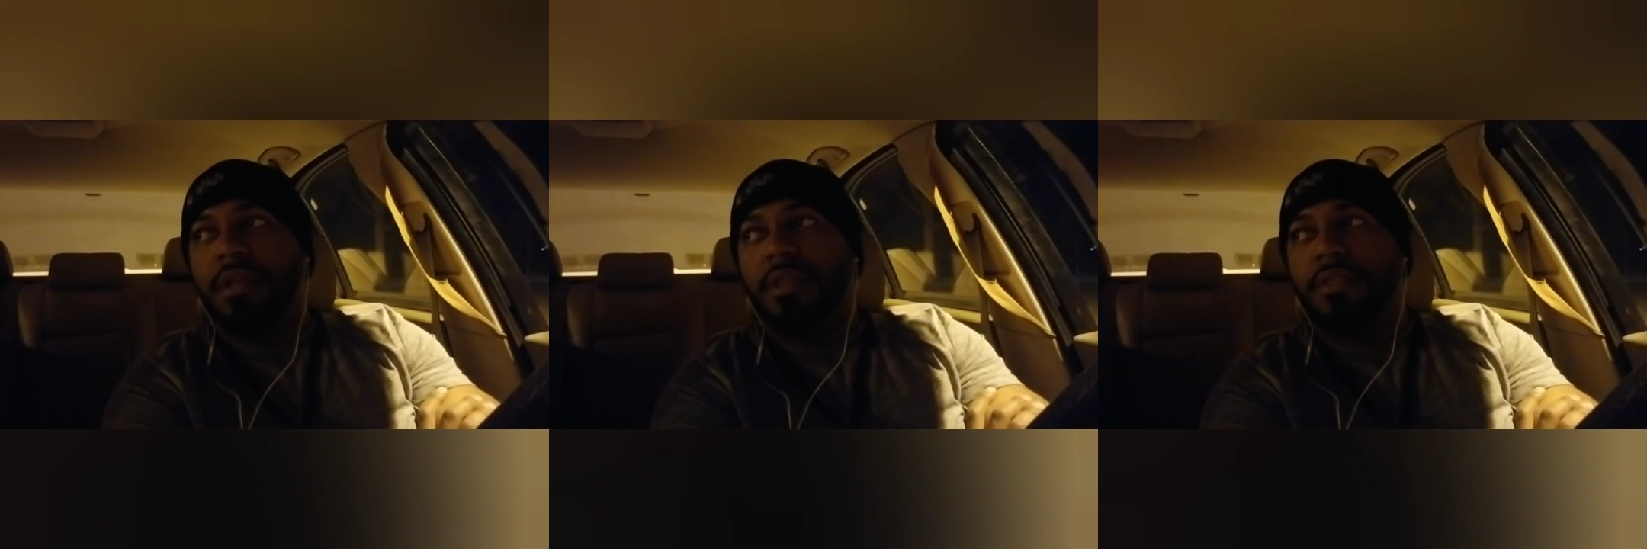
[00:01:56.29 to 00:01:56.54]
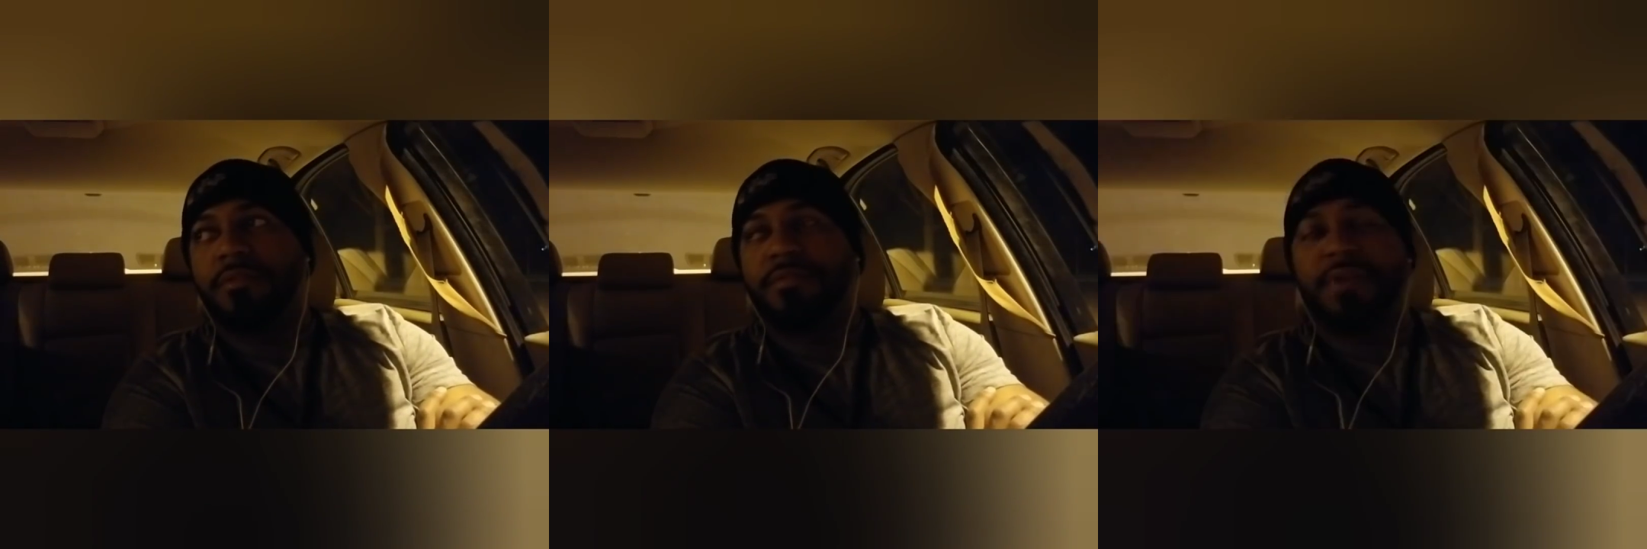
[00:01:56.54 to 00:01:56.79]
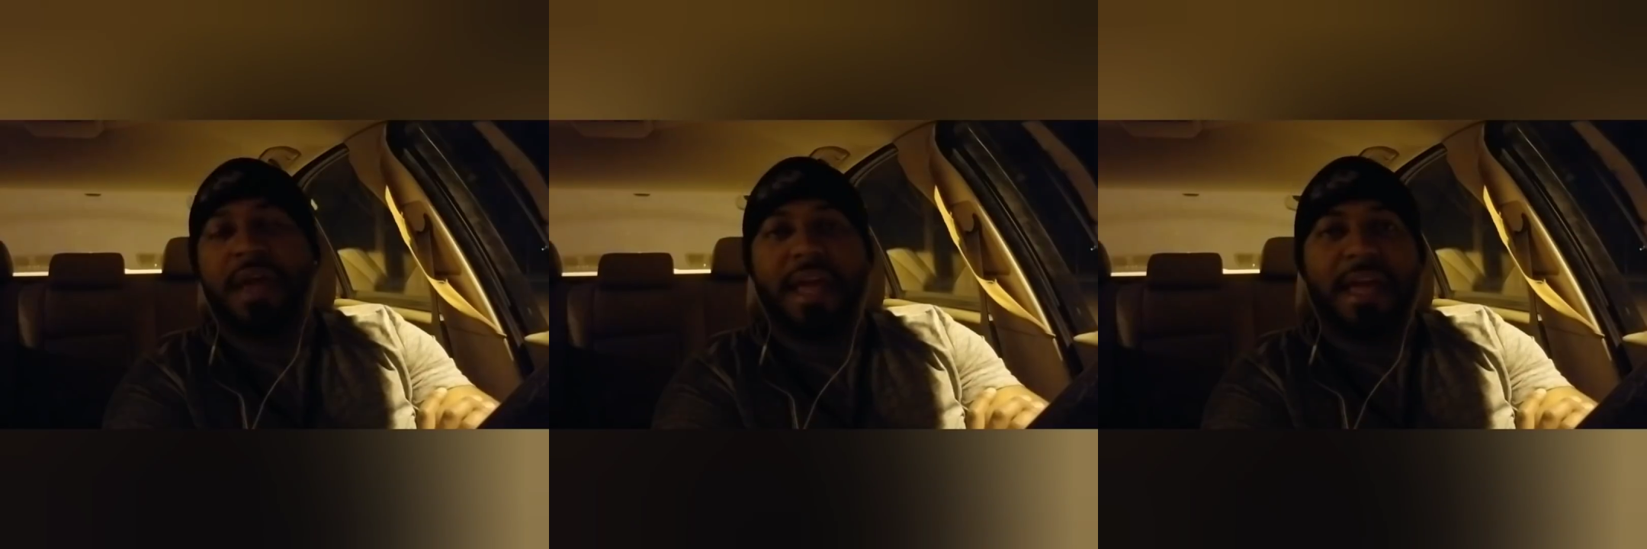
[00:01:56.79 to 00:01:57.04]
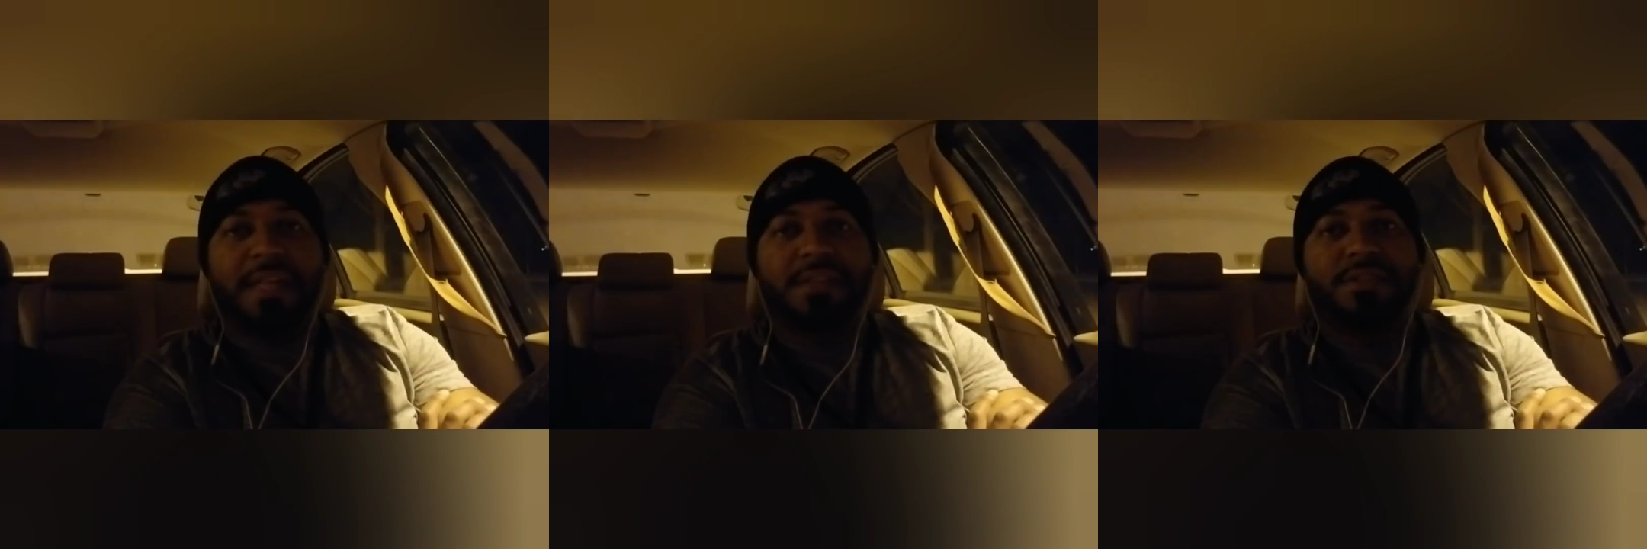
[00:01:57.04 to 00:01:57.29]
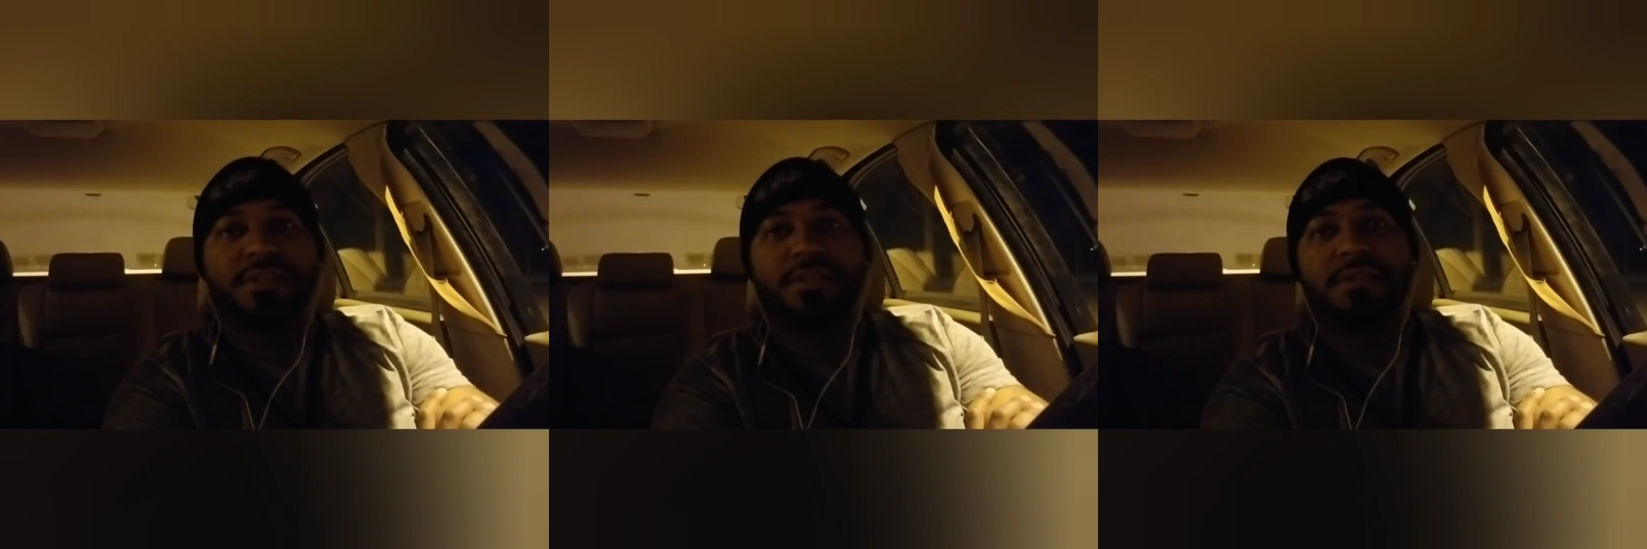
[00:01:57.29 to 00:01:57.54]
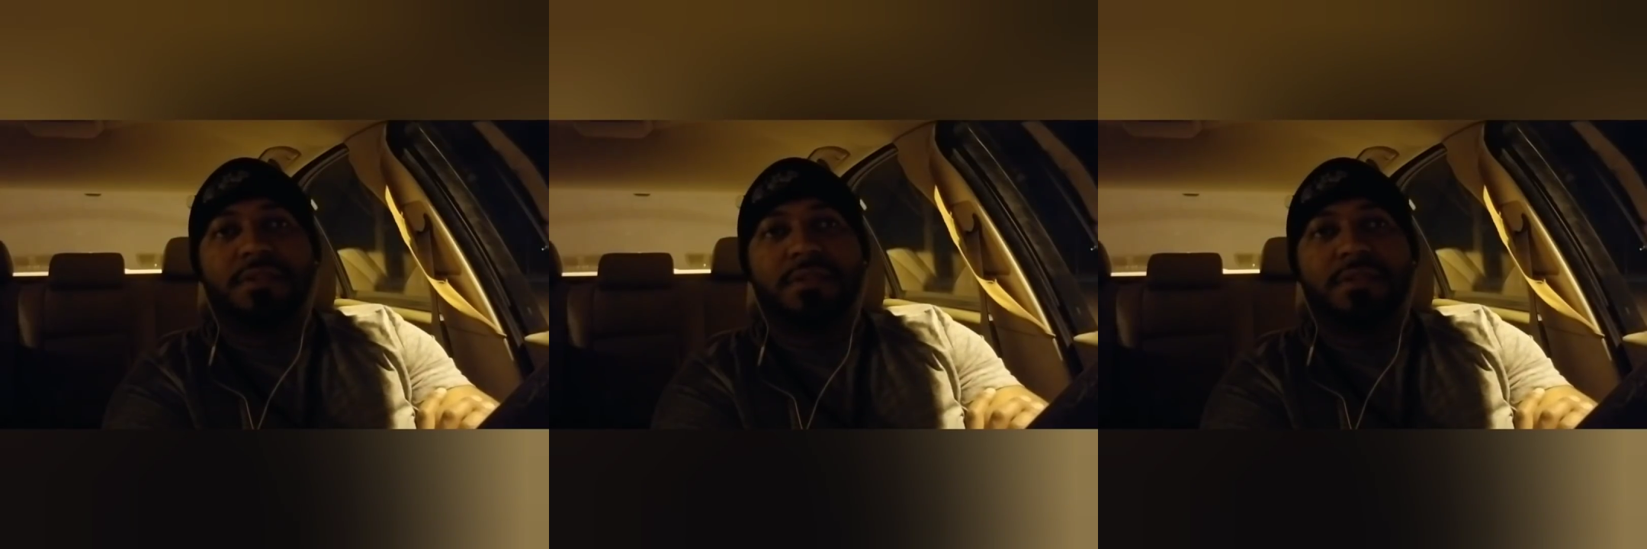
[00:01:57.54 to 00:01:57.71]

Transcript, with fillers: the fans,